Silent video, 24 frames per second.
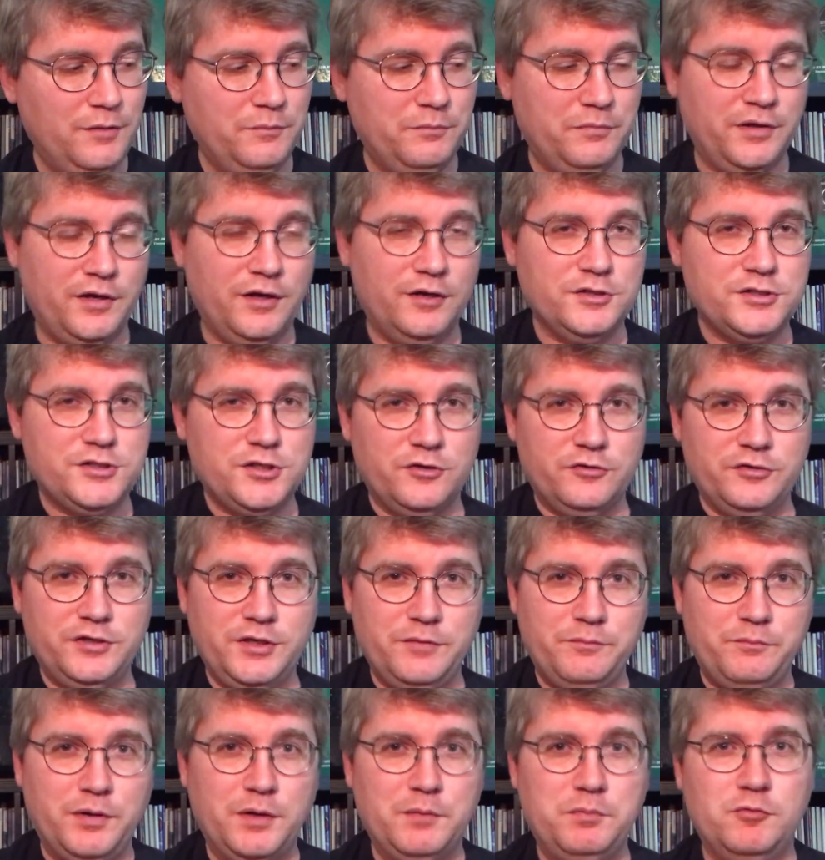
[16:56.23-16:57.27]
But also,
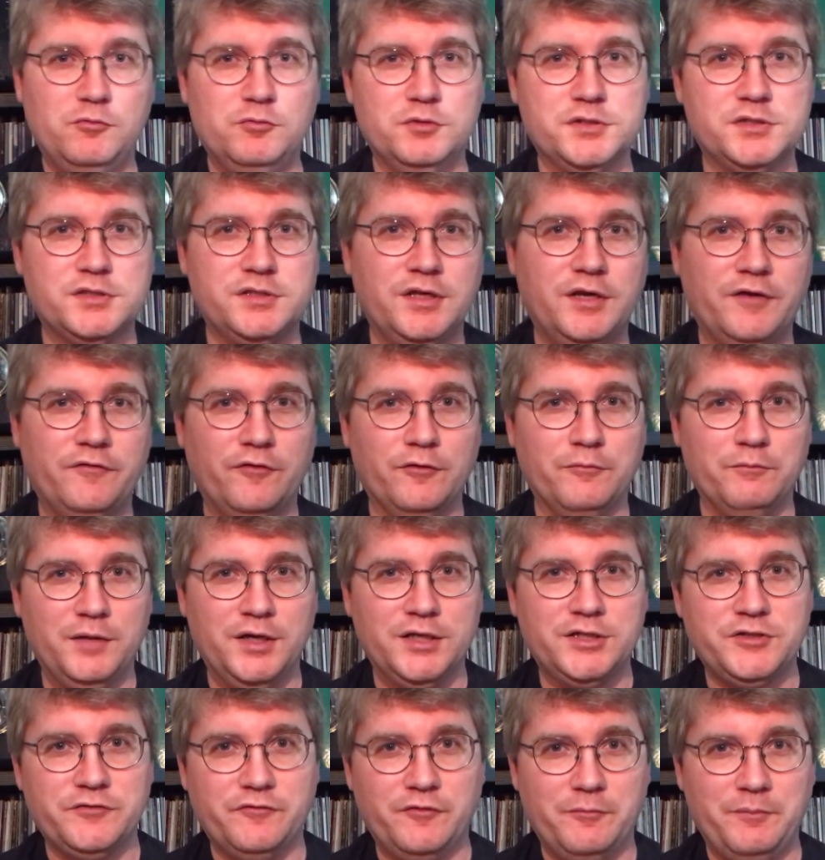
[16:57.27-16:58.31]
Deep Purple was never
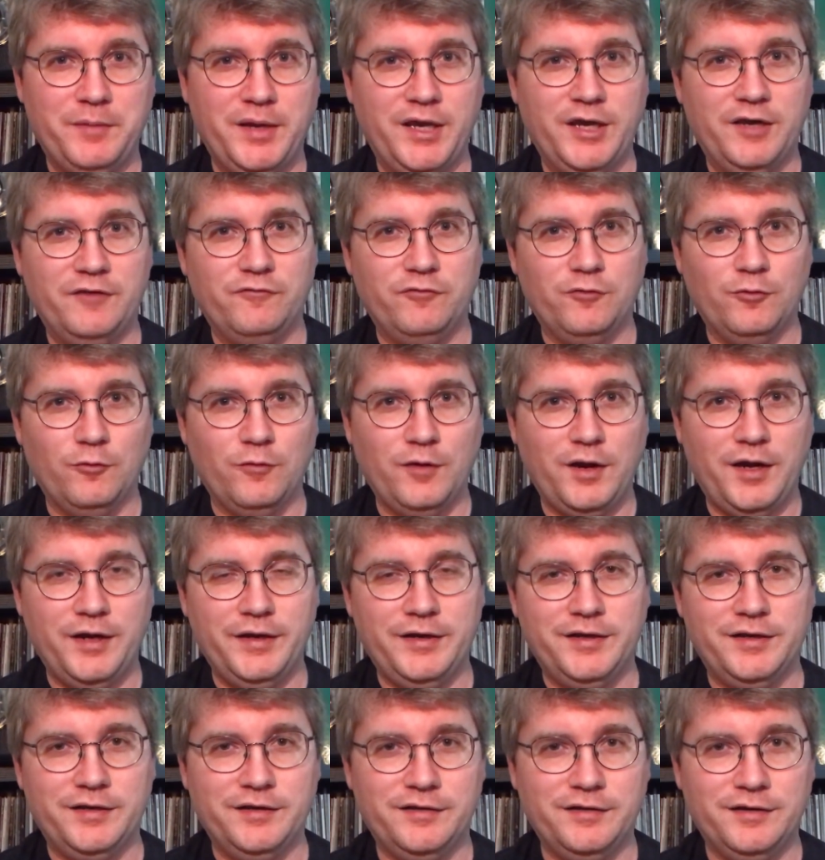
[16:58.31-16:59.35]
much of a band for
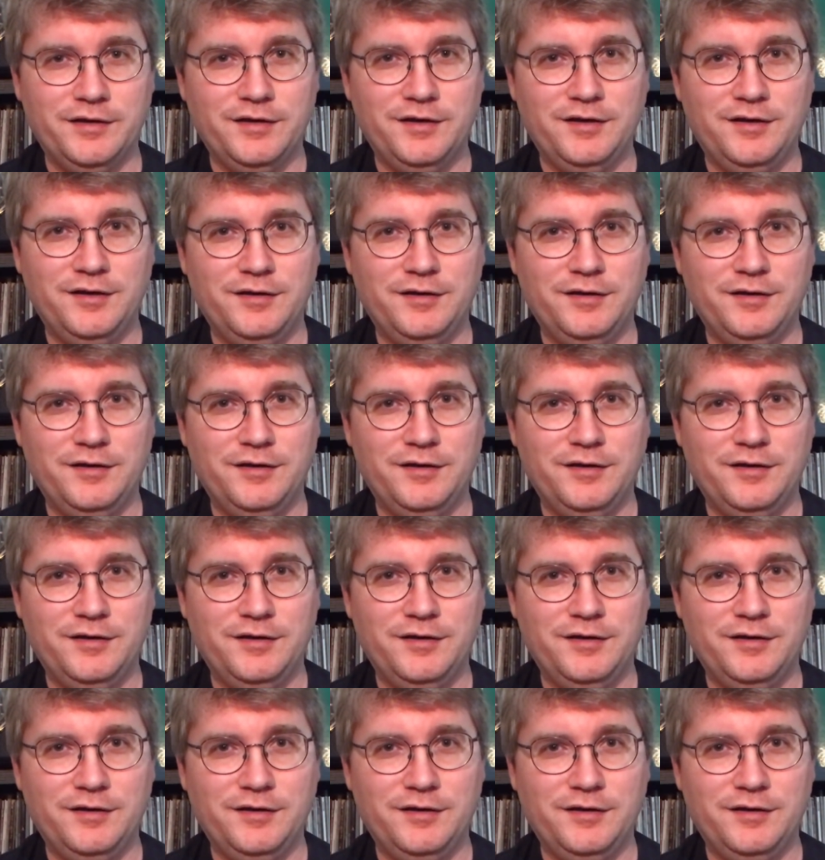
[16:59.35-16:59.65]
writing